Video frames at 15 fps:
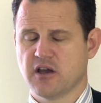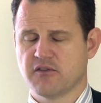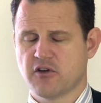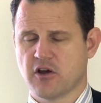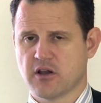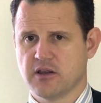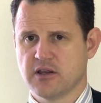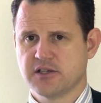I've
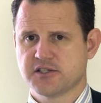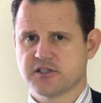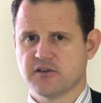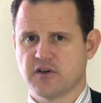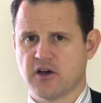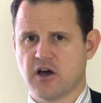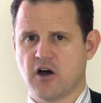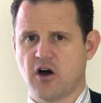got a list of
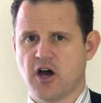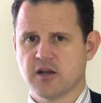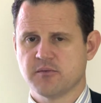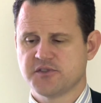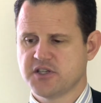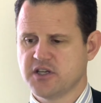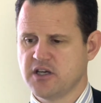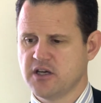
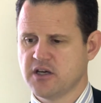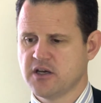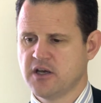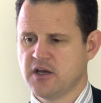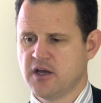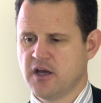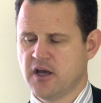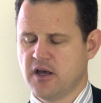items here
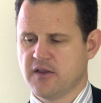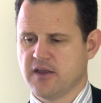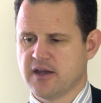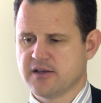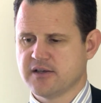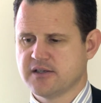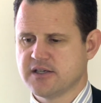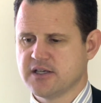
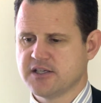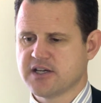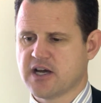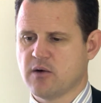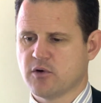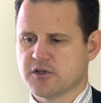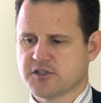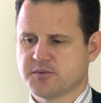that
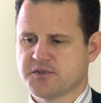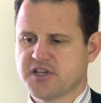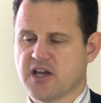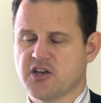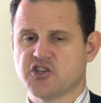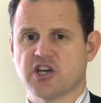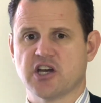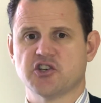detail what
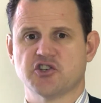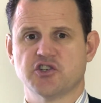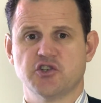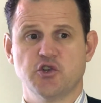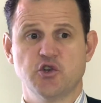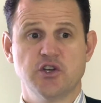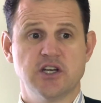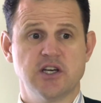substantiation
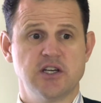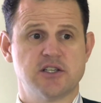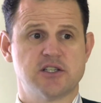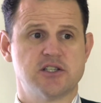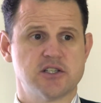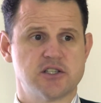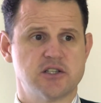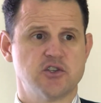you need
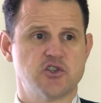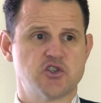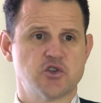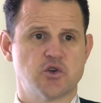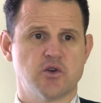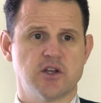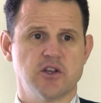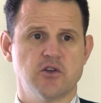to just
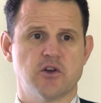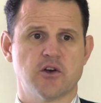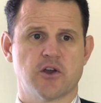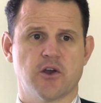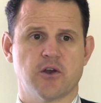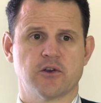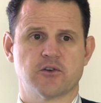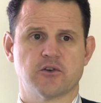ensure that you're not
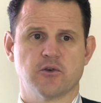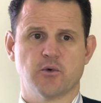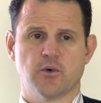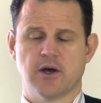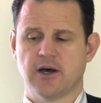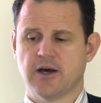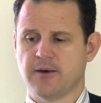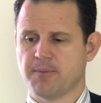going
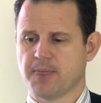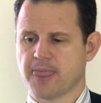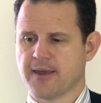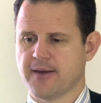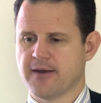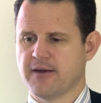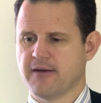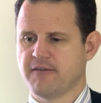to
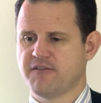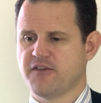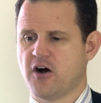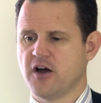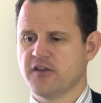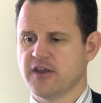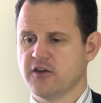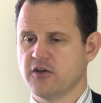
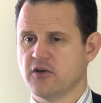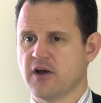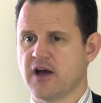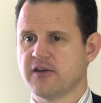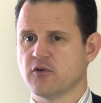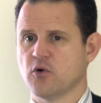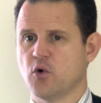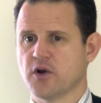find that you're
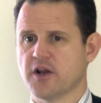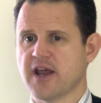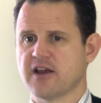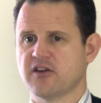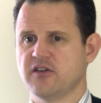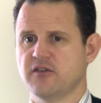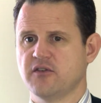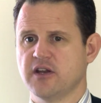under audit
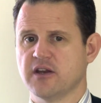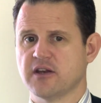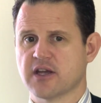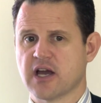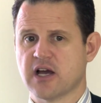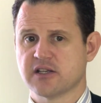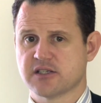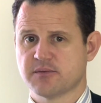activity and
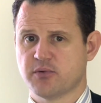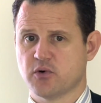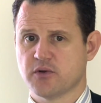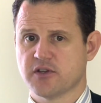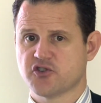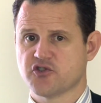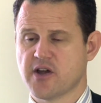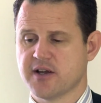can't support
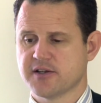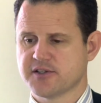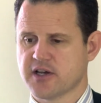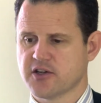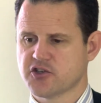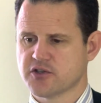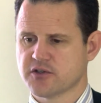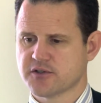the
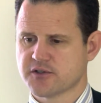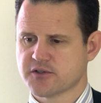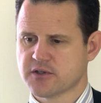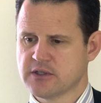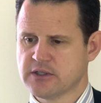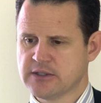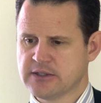transactions.